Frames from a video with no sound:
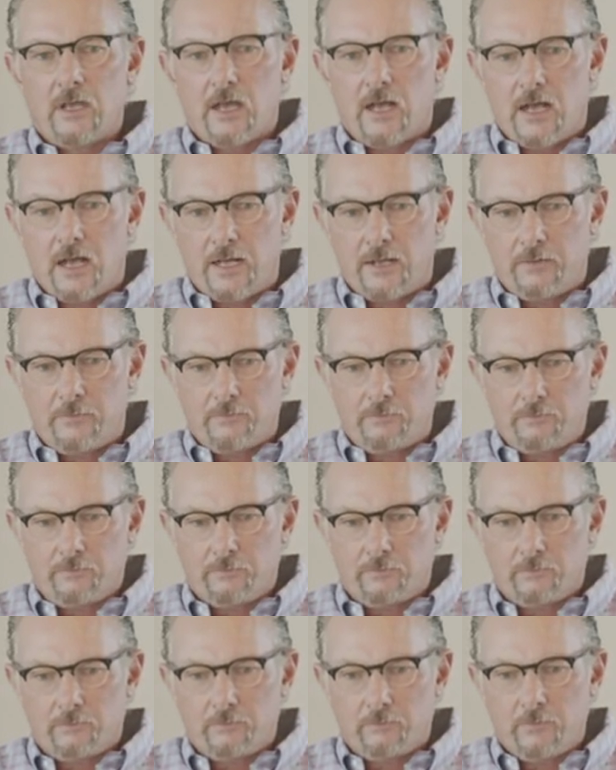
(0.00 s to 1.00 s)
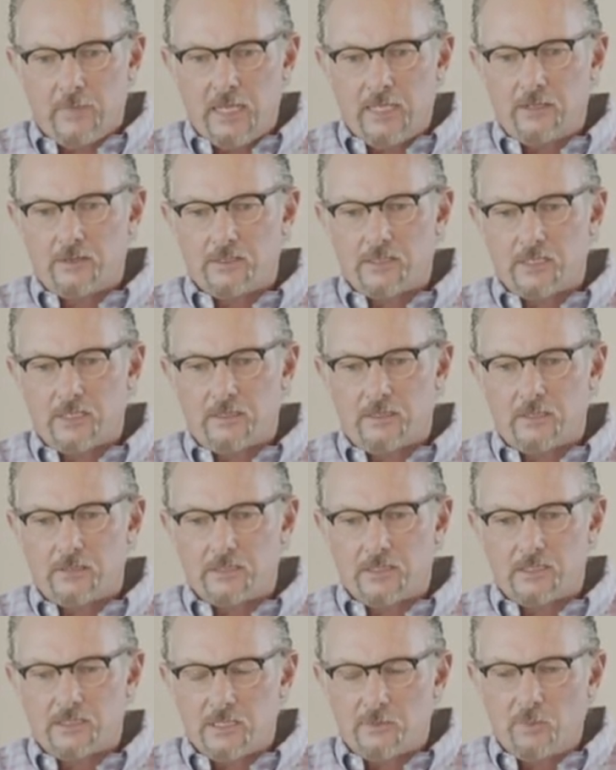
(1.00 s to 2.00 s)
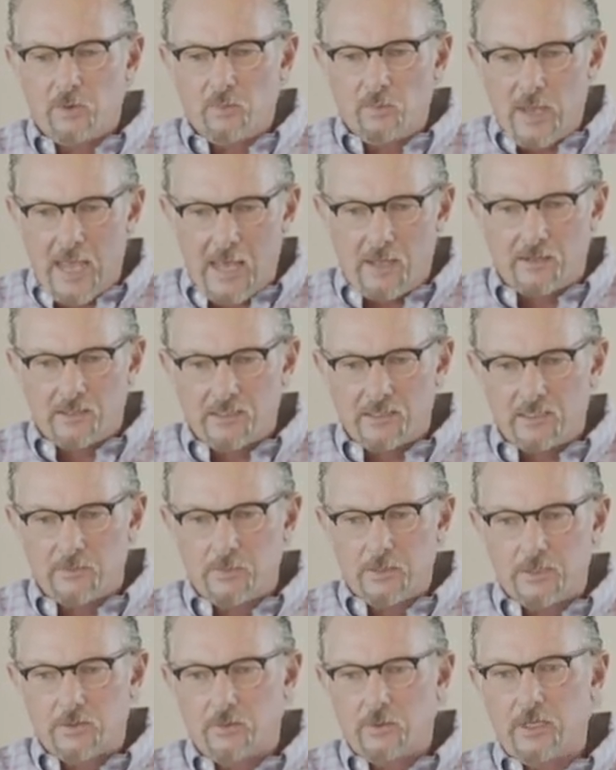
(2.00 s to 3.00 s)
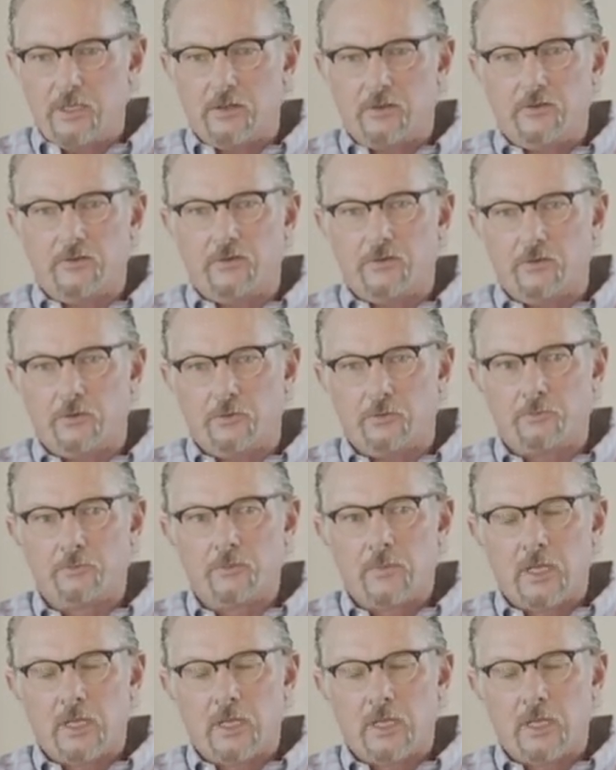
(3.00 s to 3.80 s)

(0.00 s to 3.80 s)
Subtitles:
And there's a simple balance in between those two.